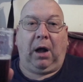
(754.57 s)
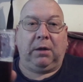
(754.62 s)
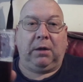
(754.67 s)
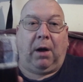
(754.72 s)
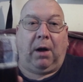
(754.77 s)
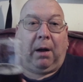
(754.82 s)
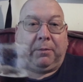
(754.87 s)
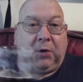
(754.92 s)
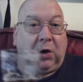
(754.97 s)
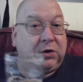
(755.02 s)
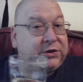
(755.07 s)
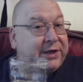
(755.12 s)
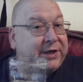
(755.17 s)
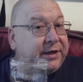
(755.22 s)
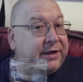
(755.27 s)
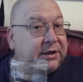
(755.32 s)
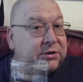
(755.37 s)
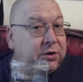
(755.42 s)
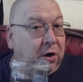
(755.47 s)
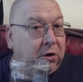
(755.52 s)
I'm not saying
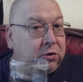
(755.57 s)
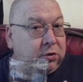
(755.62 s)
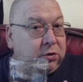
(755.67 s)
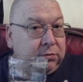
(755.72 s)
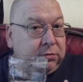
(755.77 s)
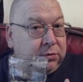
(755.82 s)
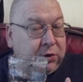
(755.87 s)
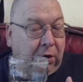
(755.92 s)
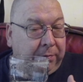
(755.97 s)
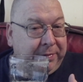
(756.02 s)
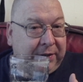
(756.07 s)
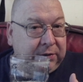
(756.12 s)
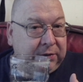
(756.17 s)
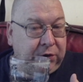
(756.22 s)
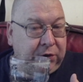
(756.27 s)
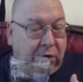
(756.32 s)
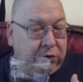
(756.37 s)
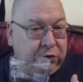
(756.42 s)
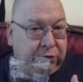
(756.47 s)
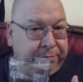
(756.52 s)
it's not
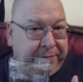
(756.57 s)
a good